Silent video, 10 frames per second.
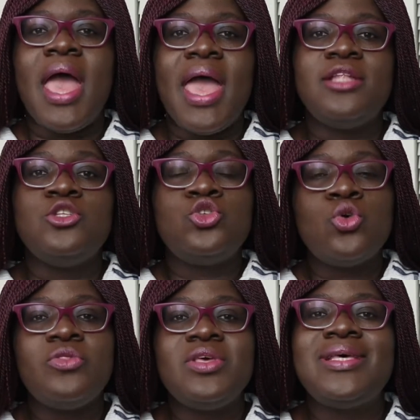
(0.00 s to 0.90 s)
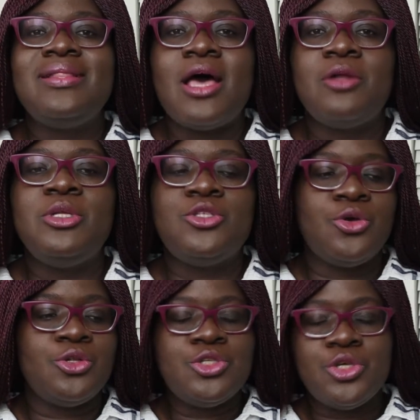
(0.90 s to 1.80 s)
And so this allowed me to
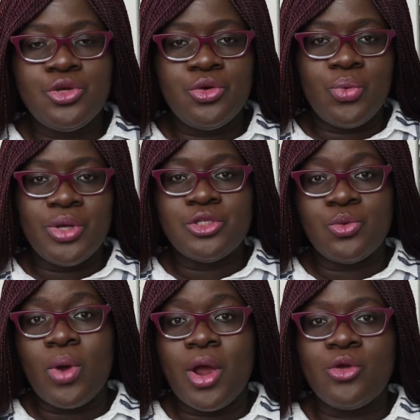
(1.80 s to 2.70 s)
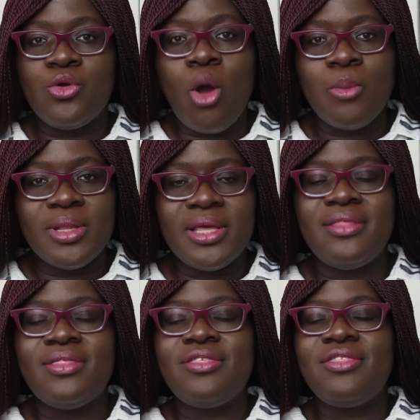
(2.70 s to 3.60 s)
continue going to work normally.
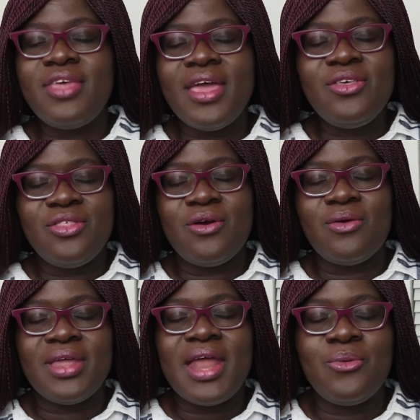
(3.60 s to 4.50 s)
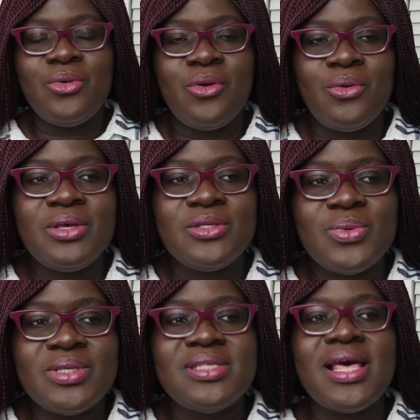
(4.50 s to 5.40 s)
The thing though that I would notice
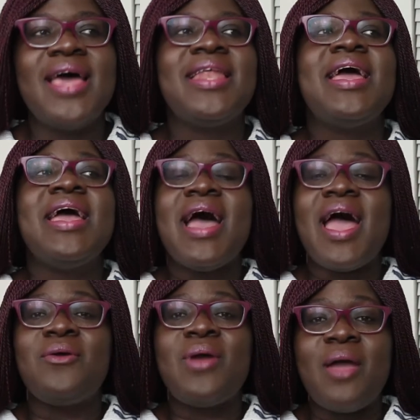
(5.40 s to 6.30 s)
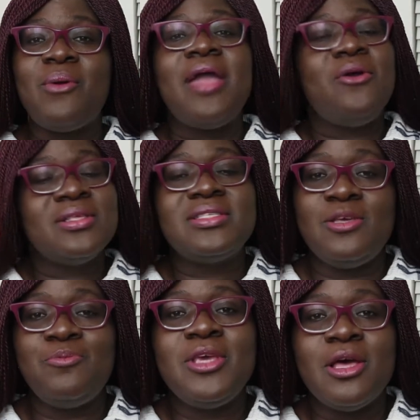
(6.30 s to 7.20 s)
was that I, I, I, got
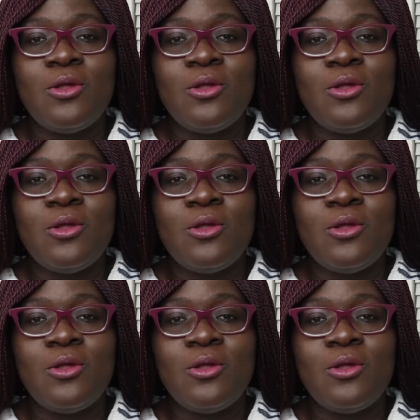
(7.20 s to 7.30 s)
sleepy a